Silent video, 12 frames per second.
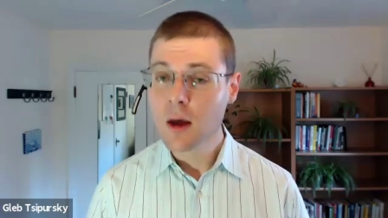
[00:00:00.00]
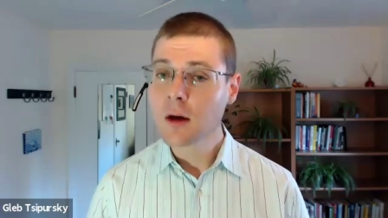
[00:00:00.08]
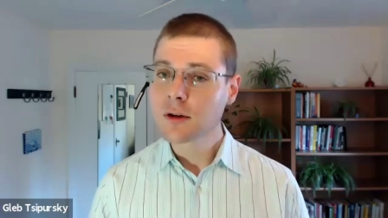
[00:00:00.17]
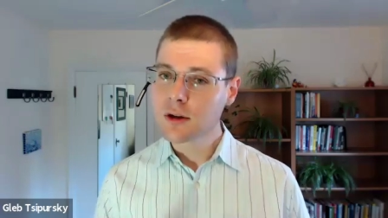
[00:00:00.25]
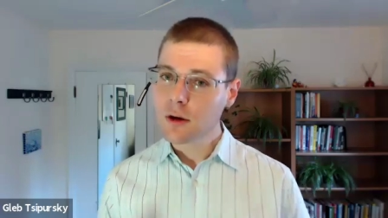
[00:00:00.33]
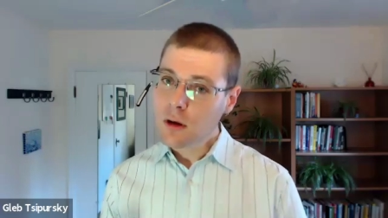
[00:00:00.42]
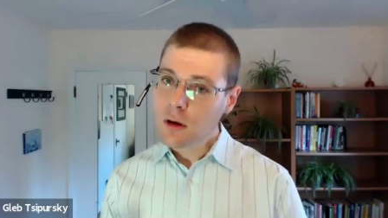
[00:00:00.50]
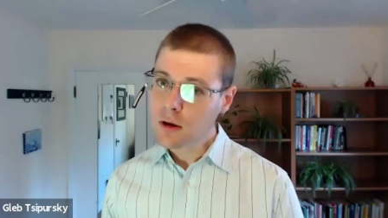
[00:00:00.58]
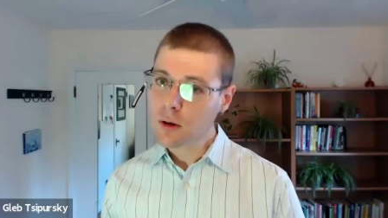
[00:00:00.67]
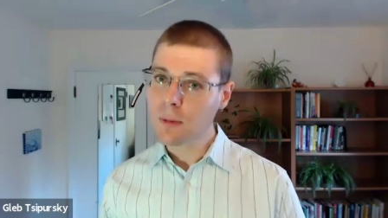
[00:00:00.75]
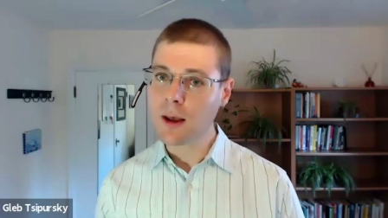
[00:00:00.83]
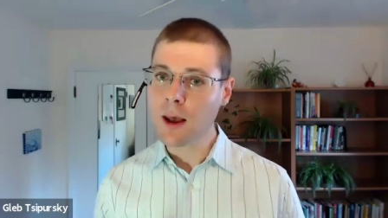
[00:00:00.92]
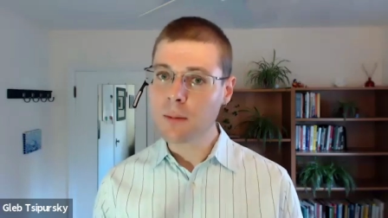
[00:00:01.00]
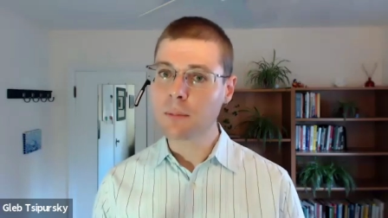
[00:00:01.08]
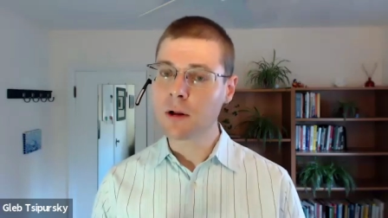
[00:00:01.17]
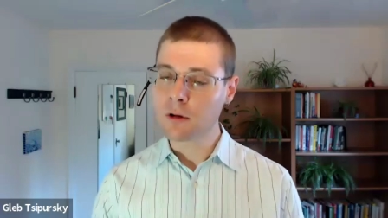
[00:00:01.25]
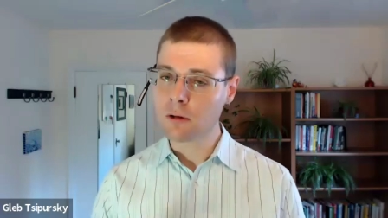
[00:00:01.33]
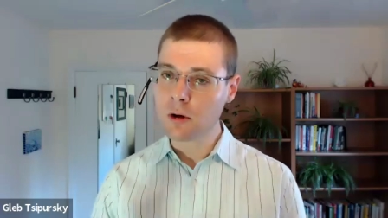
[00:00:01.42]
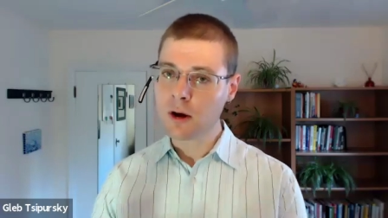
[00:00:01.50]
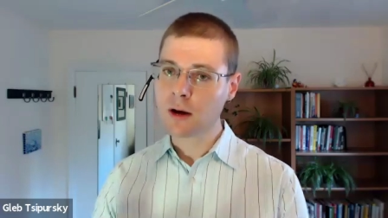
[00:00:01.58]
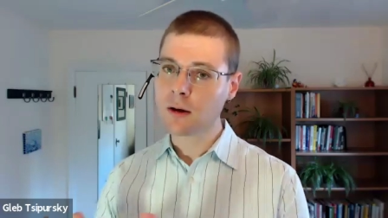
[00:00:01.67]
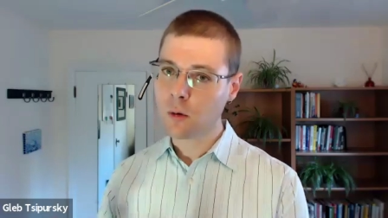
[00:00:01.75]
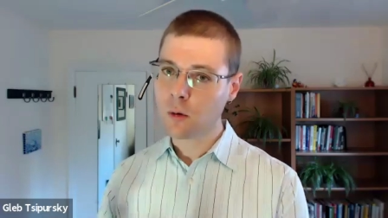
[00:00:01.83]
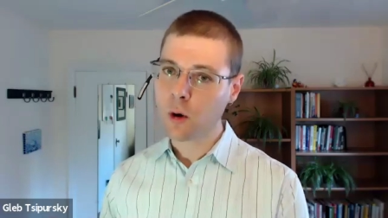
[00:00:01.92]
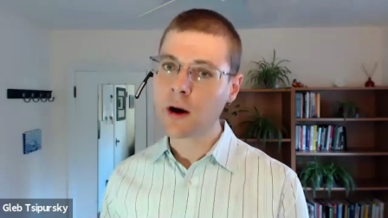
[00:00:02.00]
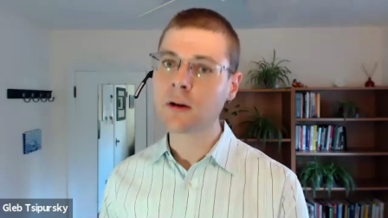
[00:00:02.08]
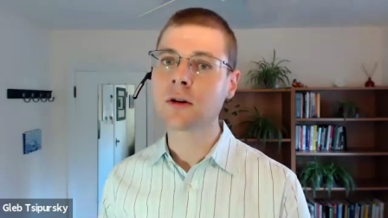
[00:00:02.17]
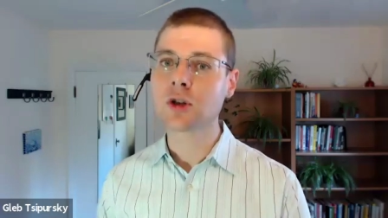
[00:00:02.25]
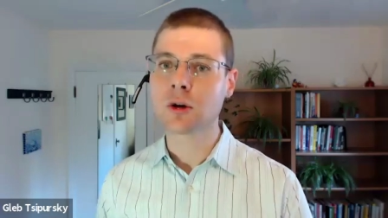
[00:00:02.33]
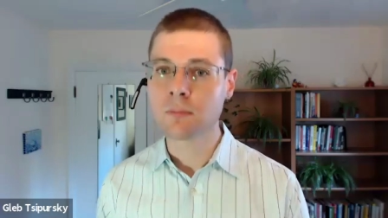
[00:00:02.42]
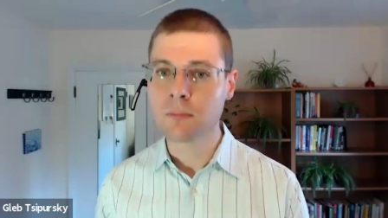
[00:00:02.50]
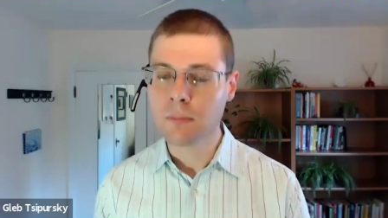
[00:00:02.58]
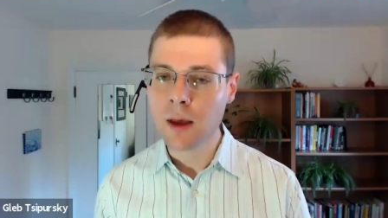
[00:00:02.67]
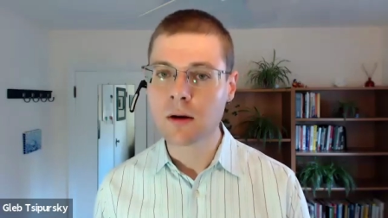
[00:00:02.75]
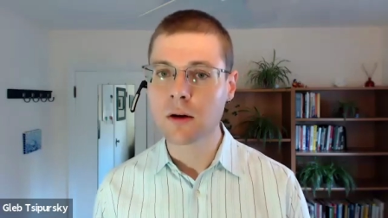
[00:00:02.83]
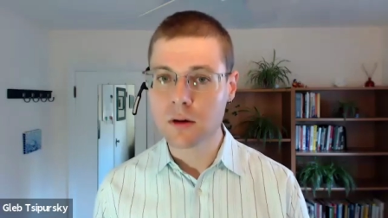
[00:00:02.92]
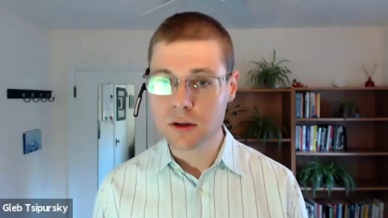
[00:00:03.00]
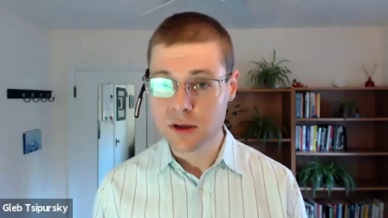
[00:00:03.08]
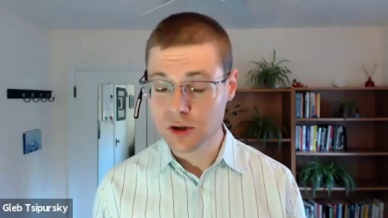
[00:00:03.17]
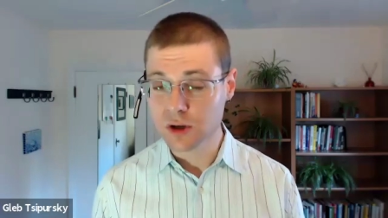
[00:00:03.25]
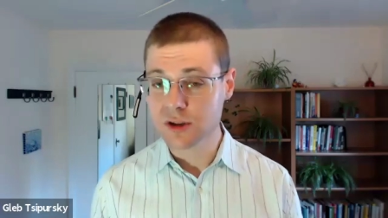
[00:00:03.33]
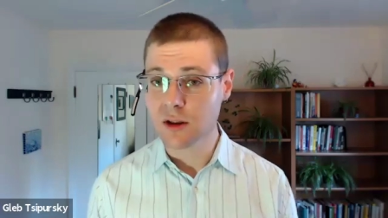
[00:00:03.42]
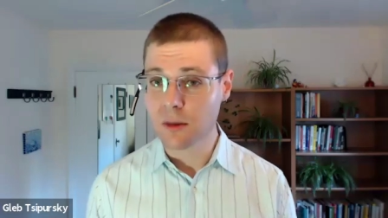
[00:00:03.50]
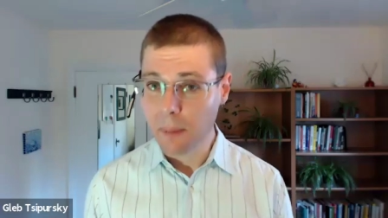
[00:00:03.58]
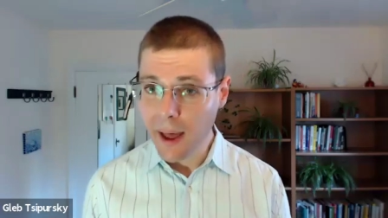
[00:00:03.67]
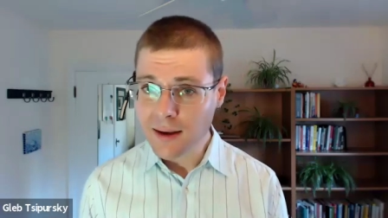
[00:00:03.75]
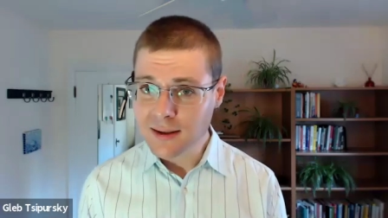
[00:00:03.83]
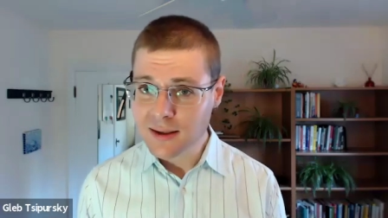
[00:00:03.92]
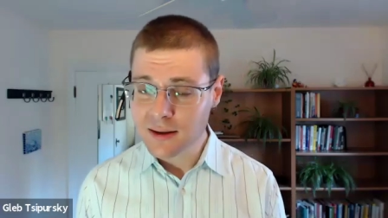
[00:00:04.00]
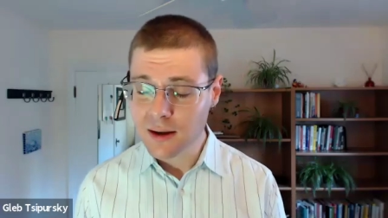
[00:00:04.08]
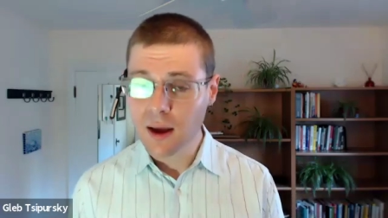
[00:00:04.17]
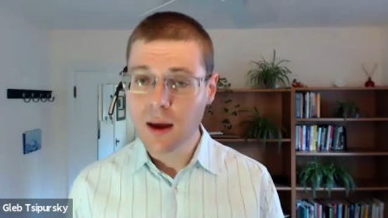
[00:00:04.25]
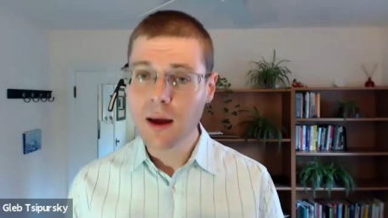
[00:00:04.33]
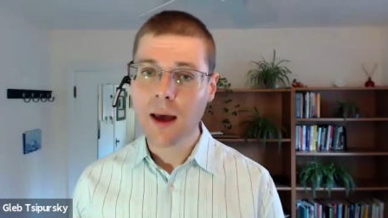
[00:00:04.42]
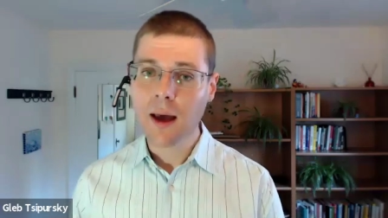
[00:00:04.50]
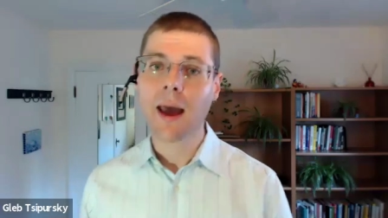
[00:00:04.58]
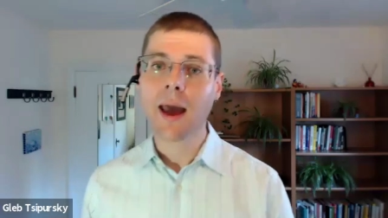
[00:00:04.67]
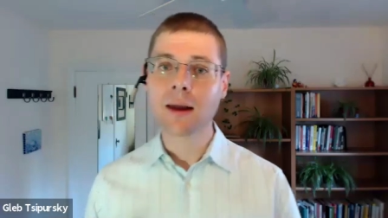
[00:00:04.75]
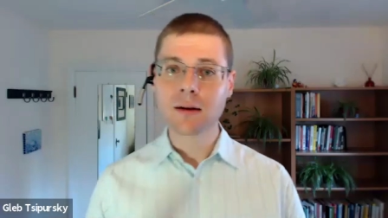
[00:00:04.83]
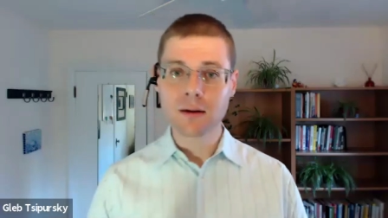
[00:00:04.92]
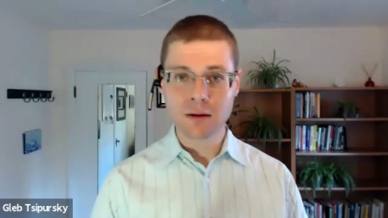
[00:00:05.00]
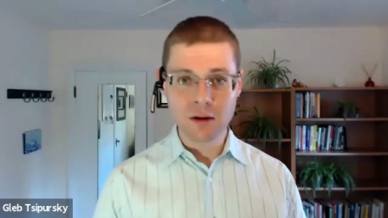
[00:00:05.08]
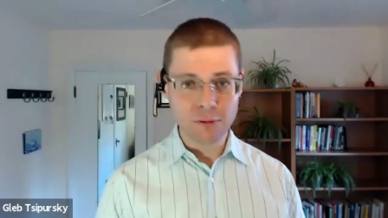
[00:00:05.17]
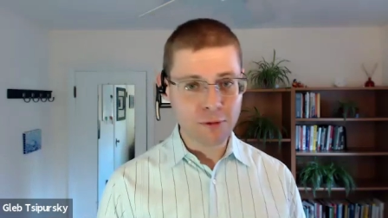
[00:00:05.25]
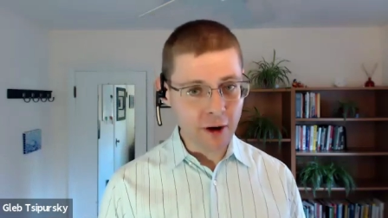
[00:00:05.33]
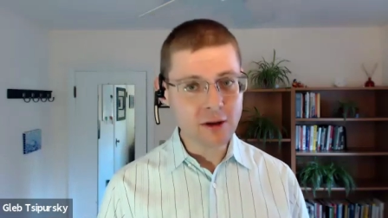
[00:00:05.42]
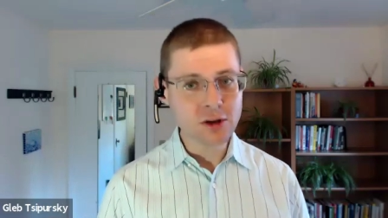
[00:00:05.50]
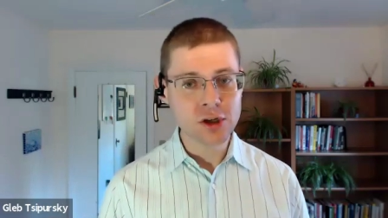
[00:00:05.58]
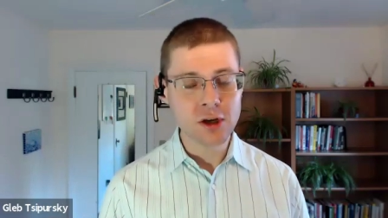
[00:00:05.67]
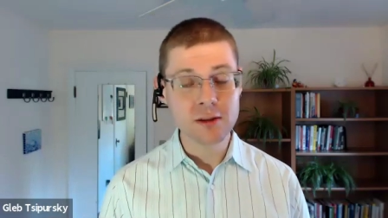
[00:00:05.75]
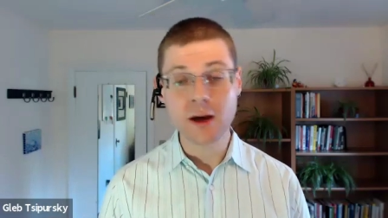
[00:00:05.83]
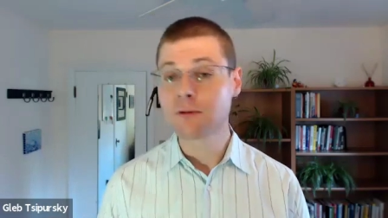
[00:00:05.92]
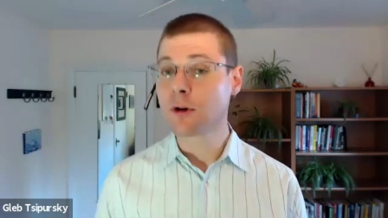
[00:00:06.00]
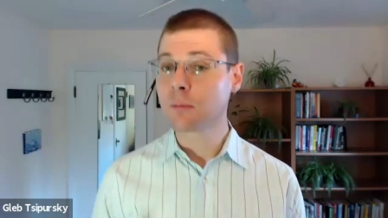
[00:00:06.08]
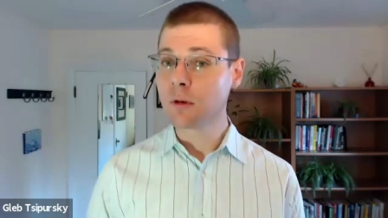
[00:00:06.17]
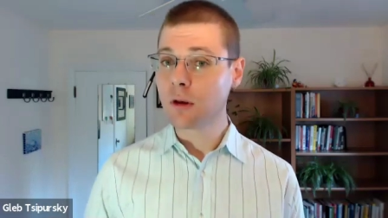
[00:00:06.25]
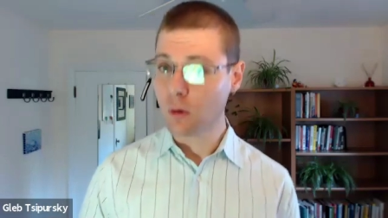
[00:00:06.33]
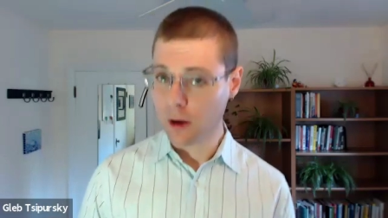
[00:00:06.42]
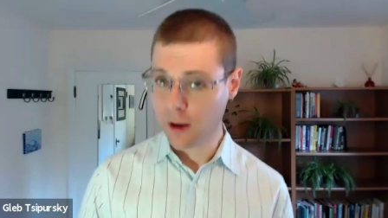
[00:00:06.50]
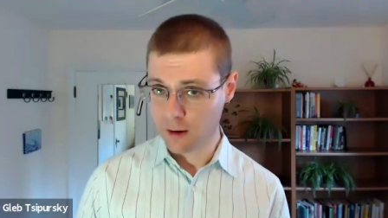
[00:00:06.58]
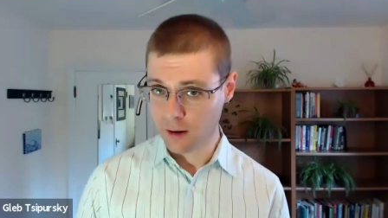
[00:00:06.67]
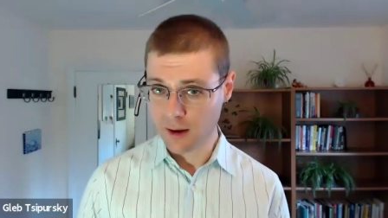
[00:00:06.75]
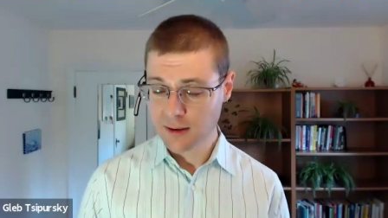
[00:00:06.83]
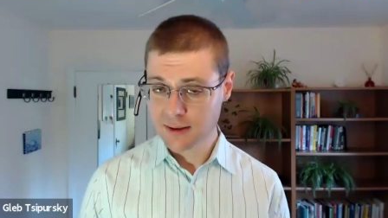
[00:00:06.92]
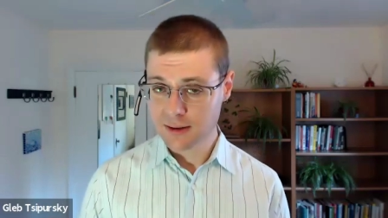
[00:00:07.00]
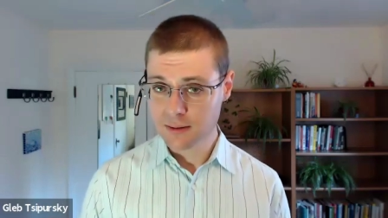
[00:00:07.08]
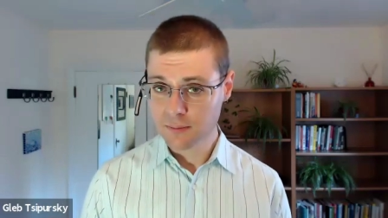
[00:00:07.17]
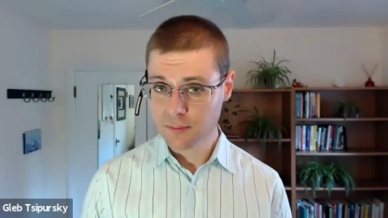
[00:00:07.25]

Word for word: So you need to be able to look at where did you make good decisions in the past and differentiate that from new areas.